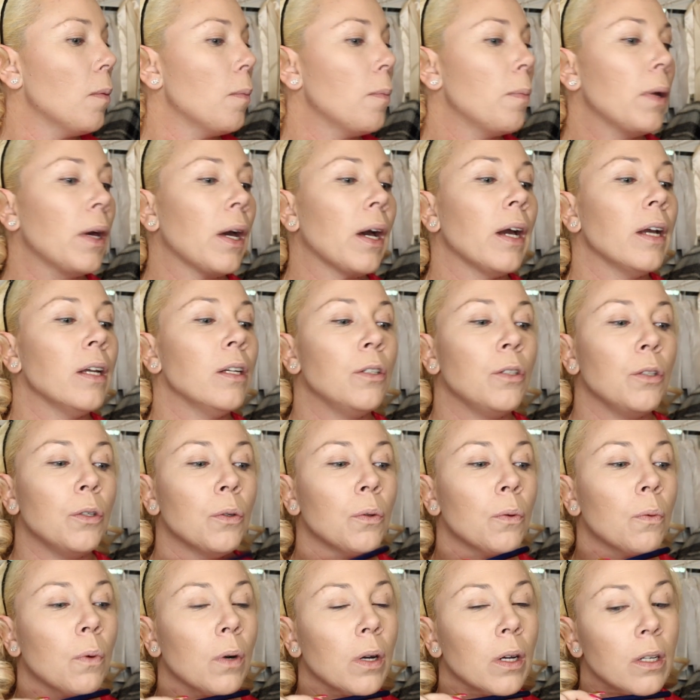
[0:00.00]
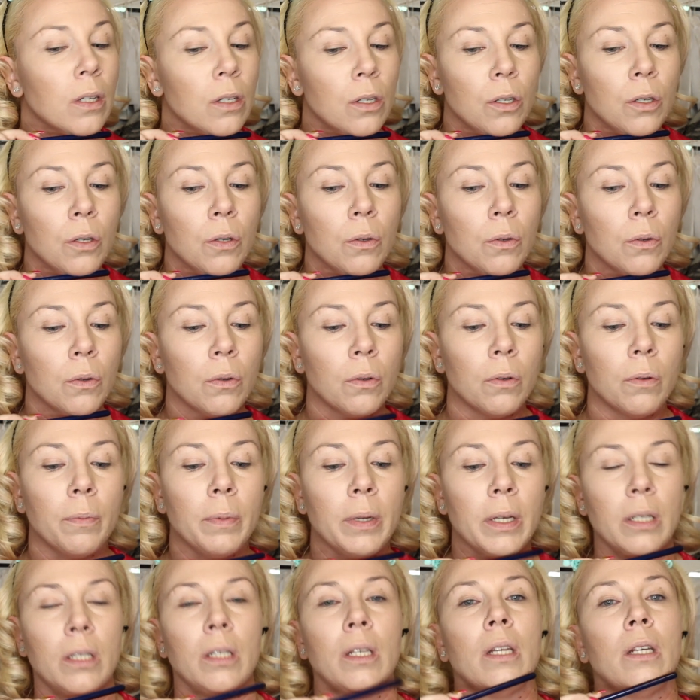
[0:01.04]
But I do want to,
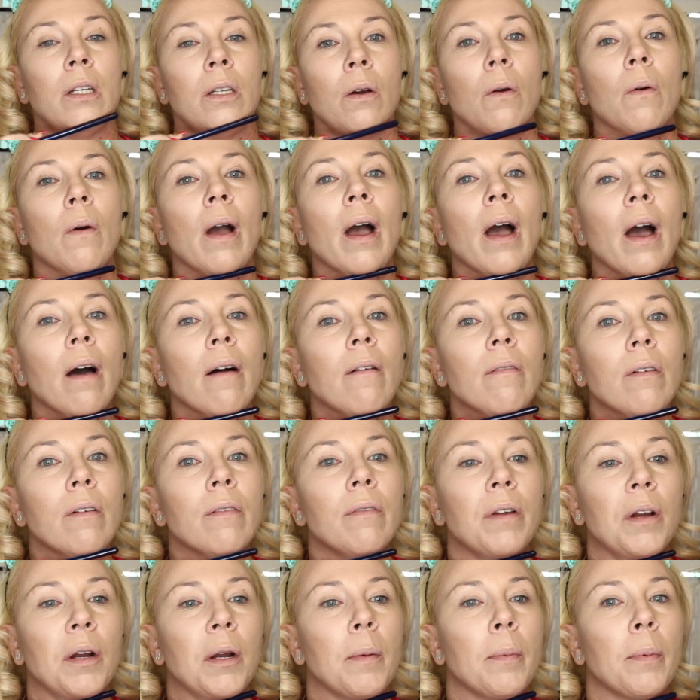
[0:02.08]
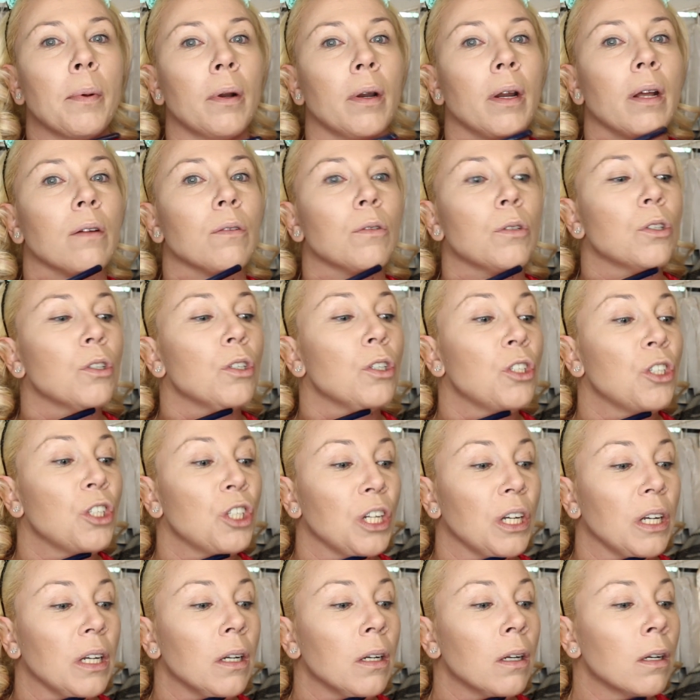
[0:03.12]
because I don't have a very pronounced
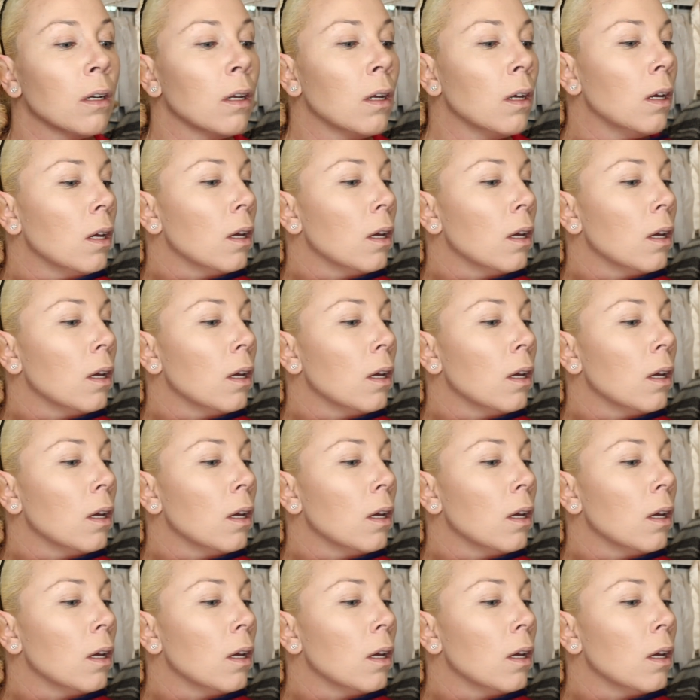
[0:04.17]
chin,